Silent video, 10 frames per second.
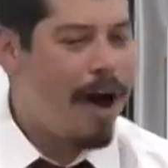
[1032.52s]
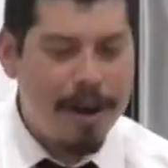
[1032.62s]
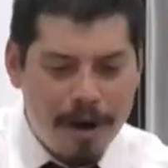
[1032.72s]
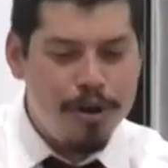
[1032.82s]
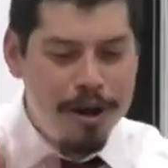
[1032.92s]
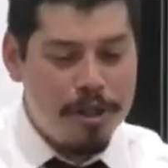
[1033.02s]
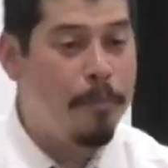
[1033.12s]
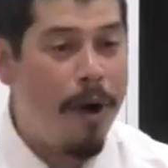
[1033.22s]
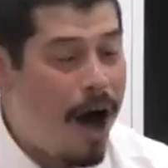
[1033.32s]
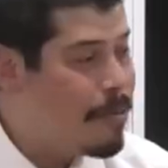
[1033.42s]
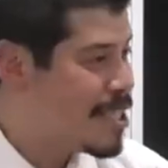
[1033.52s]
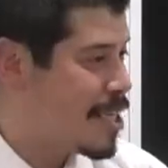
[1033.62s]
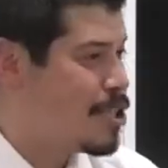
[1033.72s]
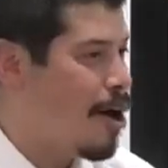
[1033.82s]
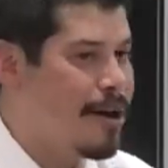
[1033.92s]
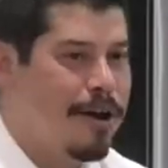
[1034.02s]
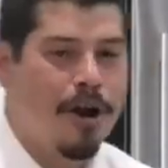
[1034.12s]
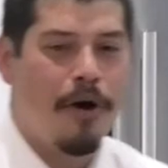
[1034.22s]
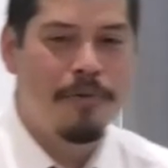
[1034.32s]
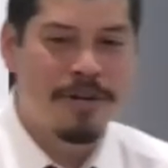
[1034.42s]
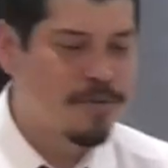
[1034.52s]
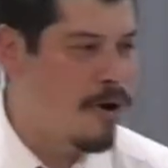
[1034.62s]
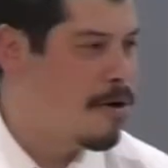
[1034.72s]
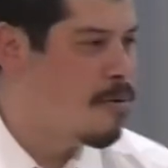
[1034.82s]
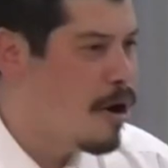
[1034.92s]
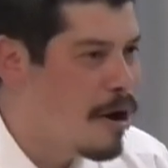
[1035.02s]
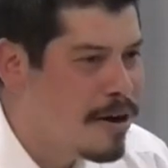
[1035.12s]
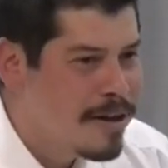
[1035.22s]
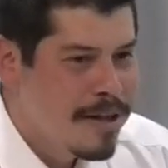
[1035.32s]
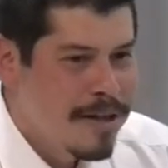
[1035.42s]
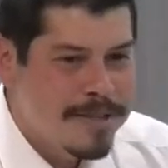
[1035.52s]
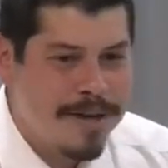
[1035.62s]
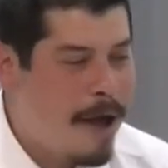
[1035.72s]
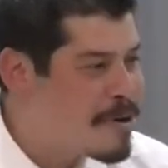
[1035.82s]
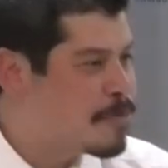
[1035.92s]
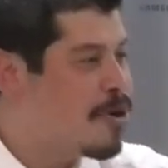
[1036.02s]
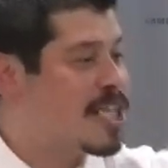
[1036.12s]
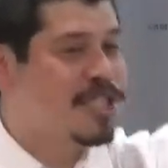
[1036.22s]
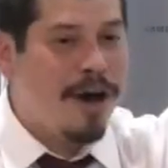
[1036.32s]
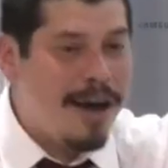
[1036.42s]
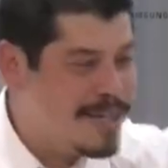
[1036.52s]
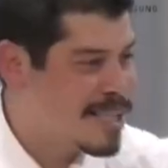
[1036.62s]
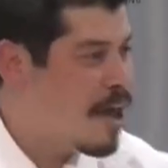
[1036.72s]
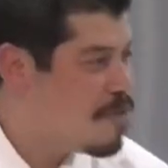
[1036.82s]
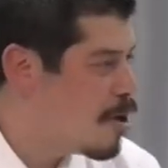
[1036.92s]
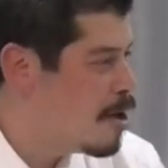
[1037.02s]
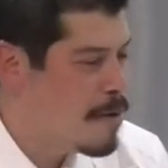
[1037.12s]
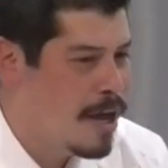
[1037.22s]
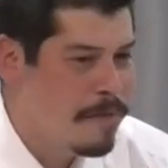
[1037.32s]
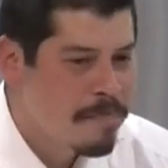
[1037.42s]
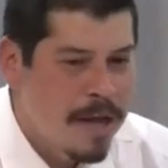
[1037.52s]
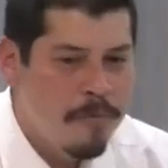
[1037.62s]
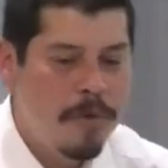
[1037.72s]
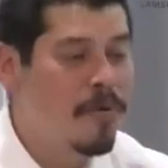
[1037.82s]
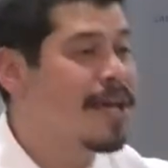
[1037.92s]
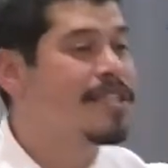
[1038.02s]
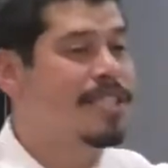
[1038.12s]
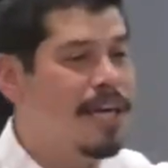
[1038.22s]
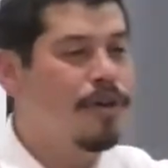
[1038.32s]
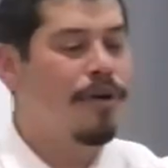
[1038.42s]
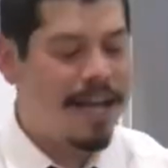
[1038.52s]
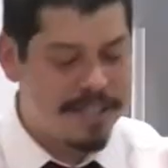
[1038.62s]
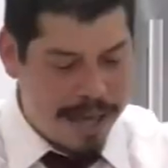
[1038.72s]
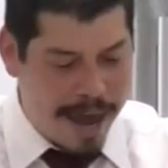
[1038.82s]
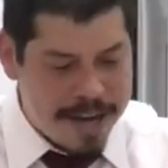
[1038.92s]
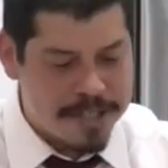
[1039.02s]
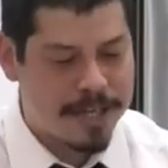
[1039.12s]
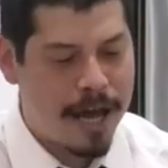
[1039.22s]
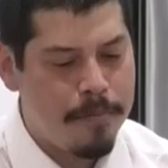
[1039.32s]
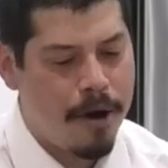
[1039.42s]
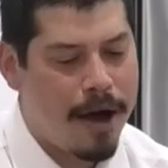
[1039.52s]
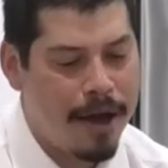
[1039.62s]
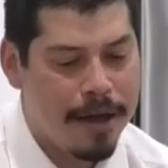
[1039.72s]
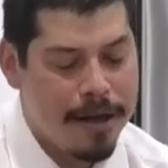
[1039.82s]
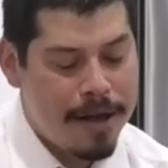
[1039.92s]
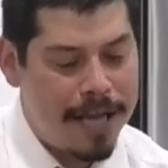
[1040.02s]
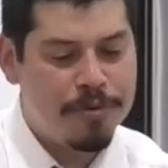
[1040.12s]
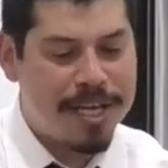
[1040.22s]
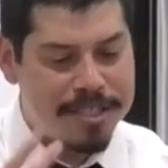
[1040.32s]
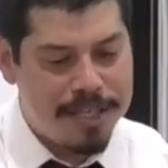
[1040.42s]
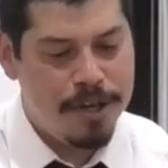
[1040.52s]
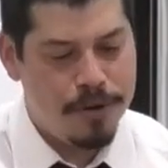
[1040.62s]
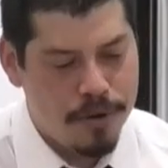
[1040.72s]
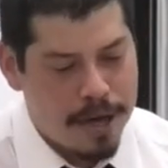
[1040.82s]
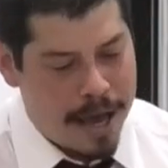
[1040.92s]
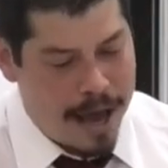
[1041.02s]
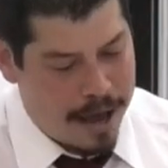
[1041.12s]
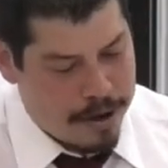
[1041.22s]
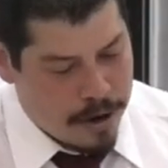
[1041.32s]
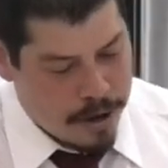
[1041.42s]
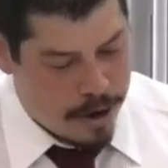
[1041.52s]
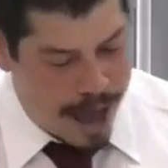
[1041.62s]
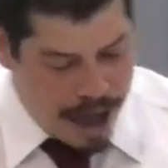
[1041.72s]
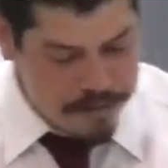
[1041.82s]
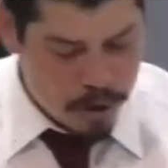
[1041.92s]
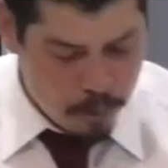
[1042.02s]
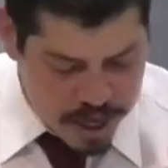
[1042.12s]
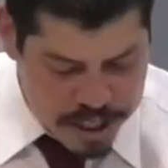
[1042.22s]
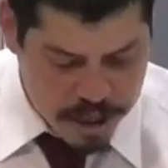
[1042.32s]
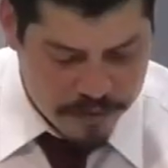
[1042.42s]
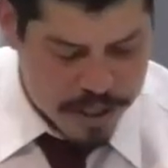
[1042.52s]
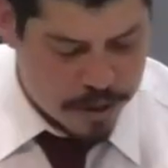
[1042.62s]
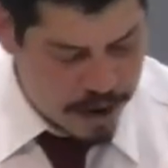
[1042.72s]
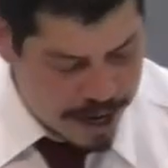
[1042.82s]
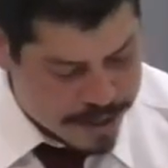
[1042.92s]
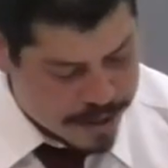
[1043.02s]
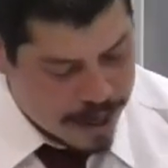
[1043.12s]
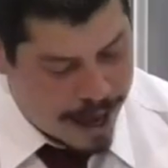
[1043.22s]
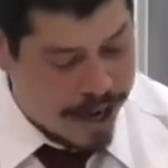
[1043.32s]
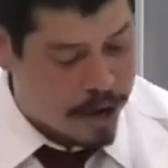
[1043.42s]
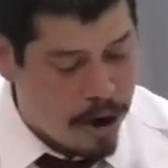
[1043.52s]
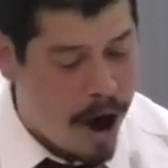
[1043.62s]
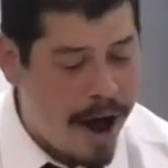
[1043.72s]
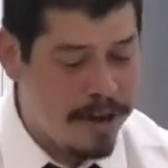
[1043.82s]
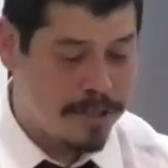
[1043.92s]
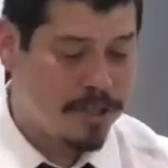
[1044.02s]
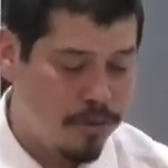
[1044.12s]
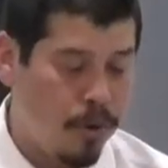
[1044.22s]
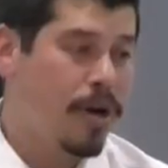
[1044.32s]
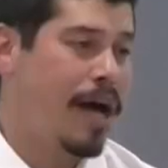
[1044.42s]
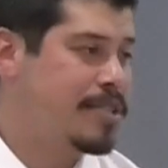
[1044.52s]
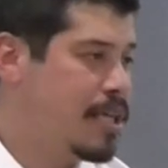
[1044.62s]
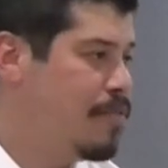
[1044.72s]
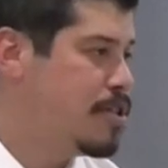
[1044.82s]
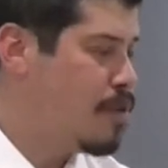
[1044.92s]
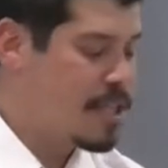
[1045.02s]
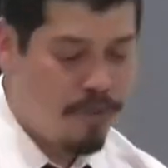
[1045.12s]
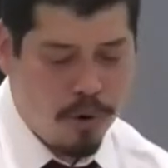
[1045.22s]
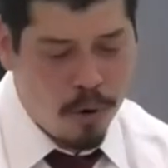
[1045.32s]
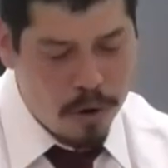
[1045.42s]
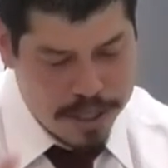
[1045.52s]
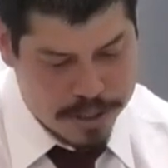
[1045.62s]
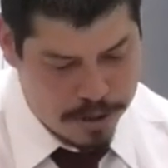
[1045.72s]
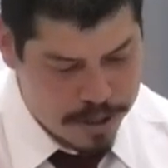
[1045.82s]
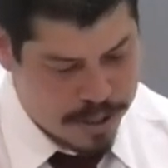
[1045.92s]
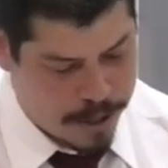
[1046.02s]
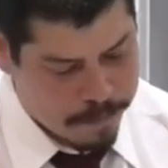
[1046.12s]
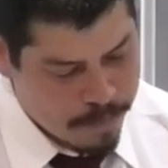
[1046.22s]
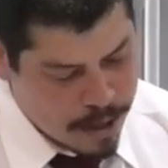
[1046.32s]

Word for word: I know learning the Bible is exciting and knowing what's right and wrong. So, how much more exciting is heaven going to be when we continue, as the ages come by, as we continue, uh, you know, having the riches of His grace and kindness toward us given to us for all eternity?